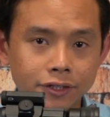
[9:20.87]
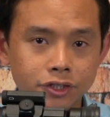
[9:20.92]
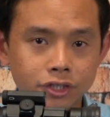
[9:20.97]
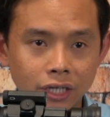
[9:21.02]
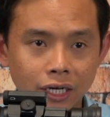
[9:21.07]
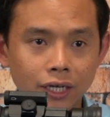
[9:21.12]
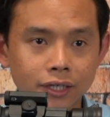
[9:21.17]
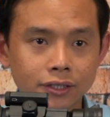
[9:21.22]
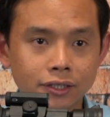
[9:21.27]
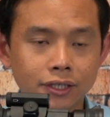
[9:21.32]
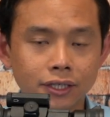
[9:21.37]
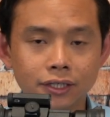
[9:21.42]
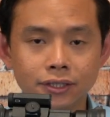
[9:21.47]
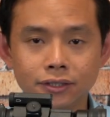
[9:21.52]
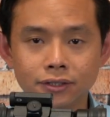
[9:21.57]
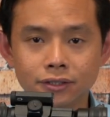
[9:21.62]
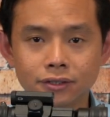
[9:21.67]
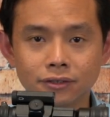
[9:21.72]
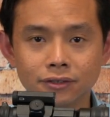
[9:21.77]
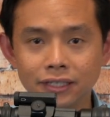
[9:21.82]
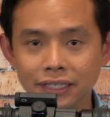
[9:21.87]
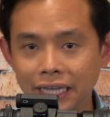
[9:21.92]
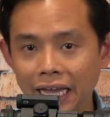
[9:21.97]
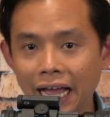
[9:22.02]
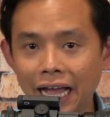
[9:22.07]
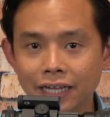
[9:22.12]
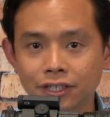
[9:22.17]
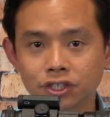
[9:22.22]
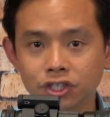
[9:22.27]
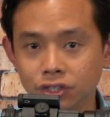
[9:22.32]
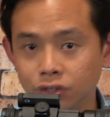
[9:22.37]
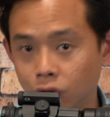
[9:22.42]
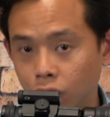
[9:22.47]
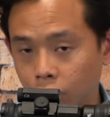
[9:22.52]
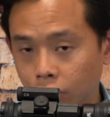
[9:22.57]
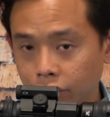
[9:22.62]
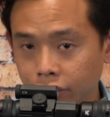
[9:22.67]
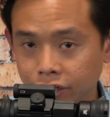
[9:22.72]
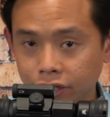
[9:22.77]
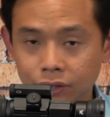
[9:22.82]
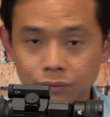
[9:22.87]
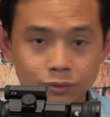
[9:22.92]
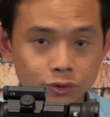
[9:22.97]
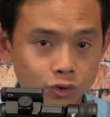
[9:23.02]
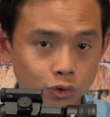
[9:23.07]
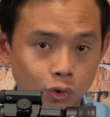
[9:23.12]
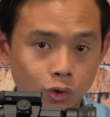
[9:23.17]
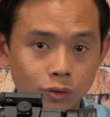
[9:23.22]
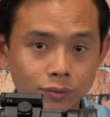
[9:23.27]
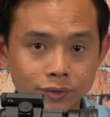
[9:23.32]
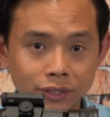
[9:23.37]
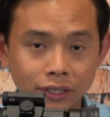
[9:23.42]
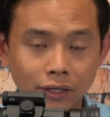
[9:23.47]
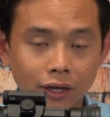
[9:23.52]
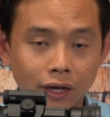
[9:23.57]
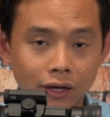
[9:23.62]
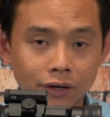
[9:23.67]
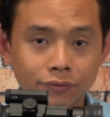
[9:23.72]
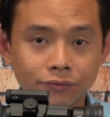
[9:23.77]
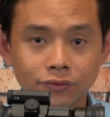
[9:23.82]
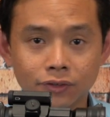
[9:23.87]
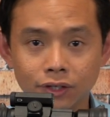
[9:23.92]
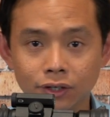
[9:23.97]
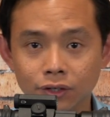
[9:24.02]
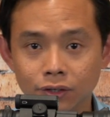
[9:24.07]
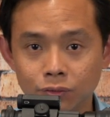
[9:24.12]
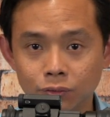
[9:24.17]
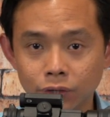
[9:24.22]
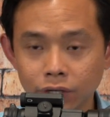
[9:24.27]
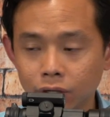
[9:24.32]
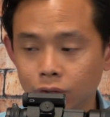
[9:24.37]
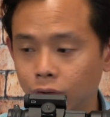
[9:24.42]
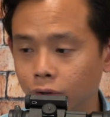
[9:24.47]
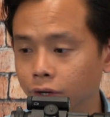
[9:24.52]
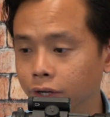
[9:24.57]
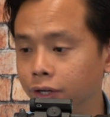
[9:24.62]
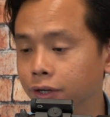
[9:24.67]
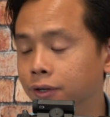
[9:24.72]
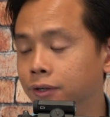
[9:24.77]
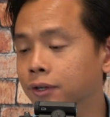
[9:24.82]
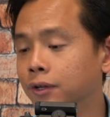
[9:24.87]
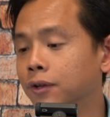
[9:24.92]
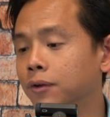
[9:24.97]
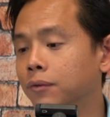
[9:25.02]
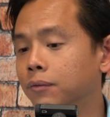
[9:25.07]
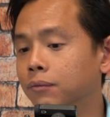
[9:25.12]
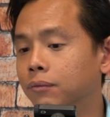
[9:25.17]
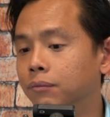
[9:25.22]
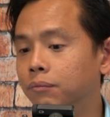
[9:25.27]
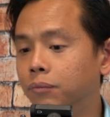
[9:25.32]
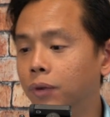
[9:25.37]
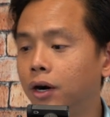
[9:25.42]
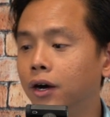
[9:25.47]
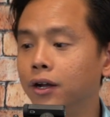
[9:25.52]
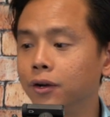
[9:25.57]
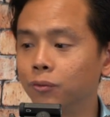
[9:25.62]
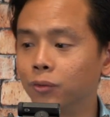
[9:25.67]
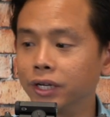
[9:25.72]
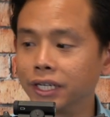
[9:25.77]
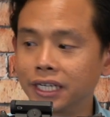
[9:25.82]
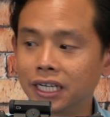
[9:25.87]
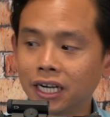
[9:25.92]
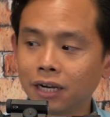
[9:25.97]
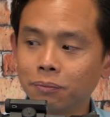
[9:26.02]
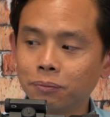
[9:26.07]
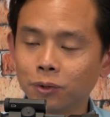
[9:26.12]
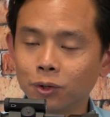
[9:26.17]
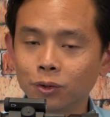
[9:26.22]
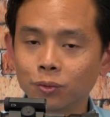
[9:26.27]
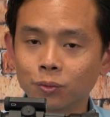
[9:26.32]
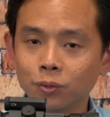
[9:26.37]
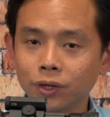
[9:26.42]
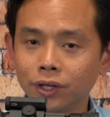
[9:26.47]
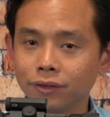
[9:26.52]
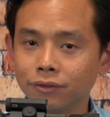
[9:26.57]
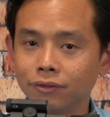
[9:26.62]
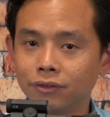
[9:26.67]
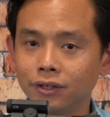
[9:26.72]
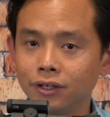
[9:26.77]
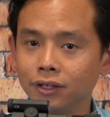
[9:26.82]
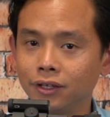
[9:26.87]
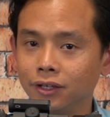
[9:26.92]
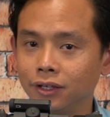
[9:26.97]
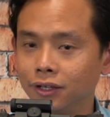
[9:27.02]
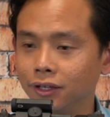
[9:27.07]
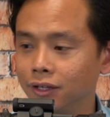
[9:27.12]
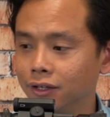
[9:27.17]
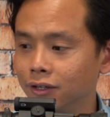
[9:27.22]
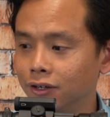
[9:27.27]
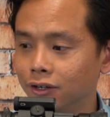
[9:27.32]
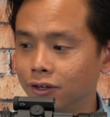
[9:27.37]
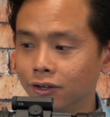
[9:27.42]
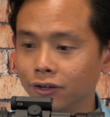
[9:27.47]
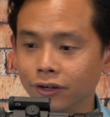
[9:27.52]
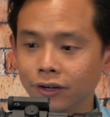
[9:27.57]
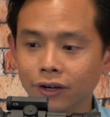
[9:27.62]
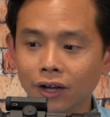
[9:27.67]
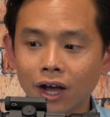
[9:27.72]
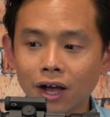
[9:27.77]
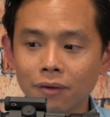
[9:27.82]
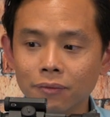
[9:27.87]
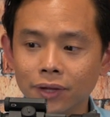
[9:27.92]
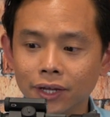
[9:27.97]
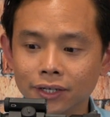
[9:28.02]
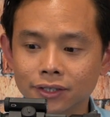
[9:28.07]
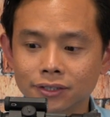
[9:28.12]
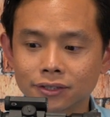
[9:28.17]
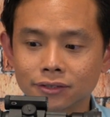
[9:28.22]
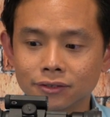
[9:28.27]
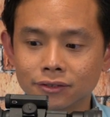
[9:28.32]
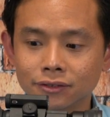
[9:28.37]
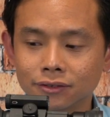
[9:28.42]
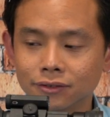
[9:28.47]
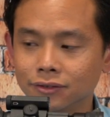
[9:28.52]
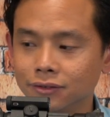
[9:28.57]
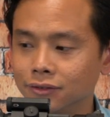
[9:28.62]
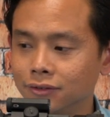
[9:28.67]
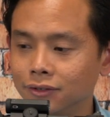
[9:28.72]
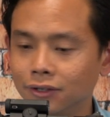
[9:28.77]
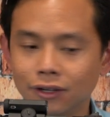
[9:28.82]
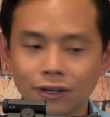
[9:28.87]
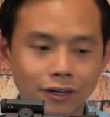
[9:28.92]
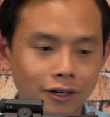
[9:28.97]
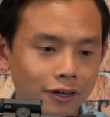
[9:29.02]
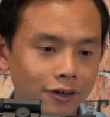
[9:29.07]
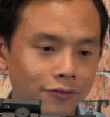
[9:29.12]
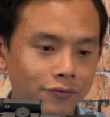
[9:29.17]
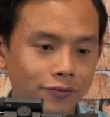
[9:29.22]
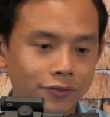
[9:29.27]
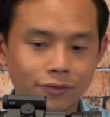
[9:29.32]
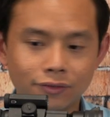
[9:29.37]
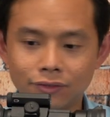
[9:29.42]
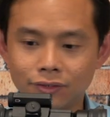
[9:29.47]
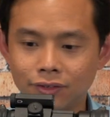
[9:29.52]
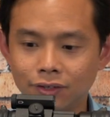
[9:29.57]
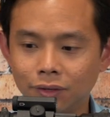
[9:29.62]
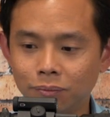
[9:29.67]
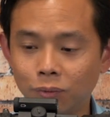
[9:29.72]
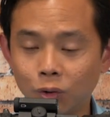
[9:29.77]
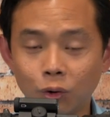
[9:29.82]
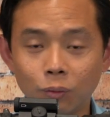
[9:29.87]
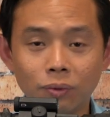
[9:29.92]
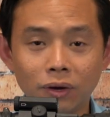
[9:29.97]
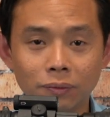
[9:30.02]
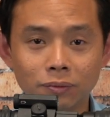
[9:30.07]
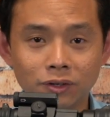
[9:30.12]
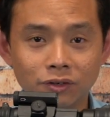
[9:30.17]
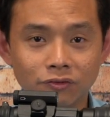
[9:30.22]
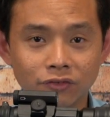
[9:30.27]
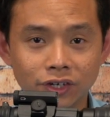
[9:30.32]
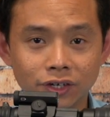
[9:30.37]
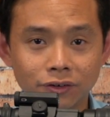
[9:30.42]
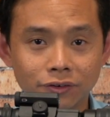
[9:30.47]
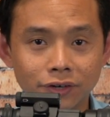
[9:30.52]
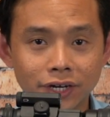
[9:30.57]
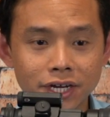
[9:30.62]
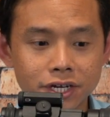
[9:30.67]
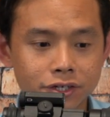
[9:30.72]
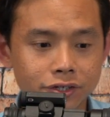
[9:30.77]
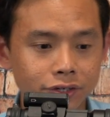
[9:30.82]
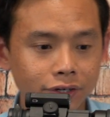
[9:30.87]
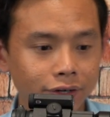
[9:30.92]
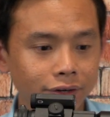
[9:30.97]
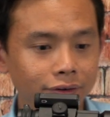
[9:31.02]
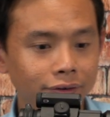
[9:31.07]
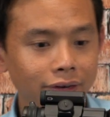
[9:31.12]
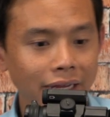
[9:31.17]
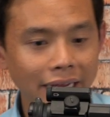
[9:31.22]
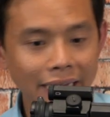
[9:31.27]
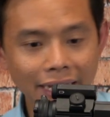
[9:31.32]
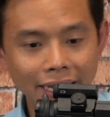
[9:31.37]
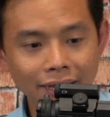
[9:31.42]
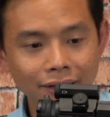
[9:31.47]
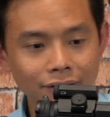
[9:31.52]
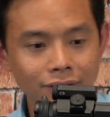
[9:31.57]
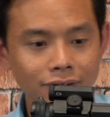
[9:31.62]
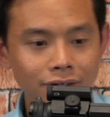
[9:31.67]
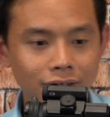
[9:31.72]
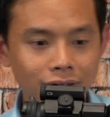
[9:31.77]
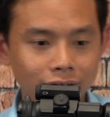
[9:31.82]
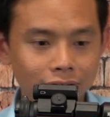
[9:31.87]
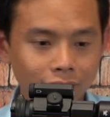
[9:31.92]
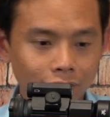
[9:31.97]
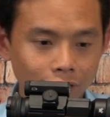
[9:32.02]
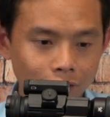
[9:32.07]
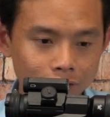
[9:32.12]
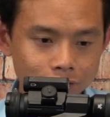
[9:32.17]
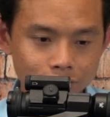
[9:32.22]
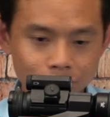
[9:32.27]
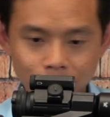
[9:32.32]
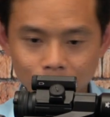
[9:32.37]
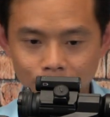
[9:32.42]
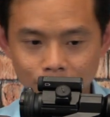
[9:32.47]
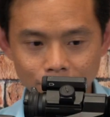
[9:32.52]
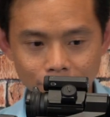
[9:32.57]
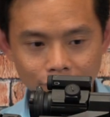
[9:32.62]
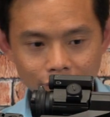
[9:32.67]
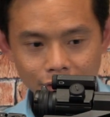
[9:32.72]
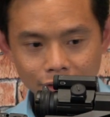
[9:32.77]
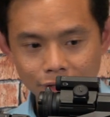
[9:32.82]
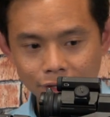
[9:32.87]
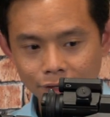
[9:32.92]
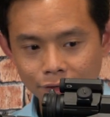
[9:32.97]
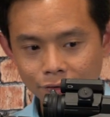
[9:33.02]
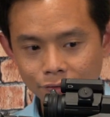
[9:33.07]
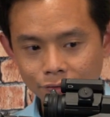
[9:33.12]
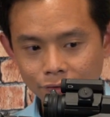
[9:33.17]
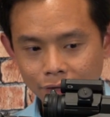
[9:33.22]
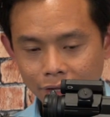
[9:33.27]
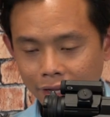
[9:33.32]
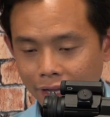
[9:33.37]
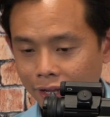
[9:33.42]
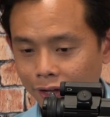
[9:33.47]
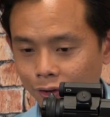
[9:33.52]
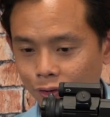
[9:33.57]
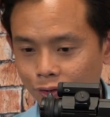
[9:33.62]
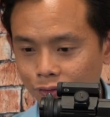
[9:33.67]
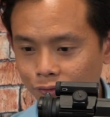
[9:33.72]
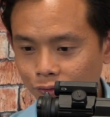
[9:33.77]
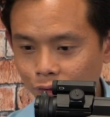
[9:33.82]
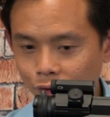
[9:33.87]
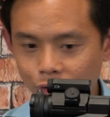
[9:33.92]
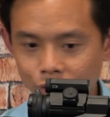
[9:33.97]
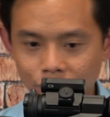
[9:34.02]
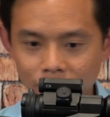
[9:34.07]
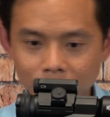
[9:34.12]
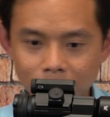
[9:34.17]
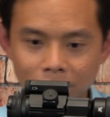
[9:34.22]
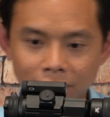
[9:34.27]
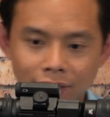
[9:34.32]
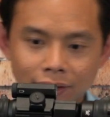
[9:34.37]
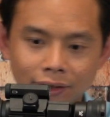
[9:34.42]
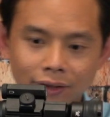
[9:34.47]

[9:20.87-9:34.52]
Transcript: shotguns, the action already absorbs a lot of the recoil. But when coupled with the ergonomics of the bullpup configuration and also the angled foregrip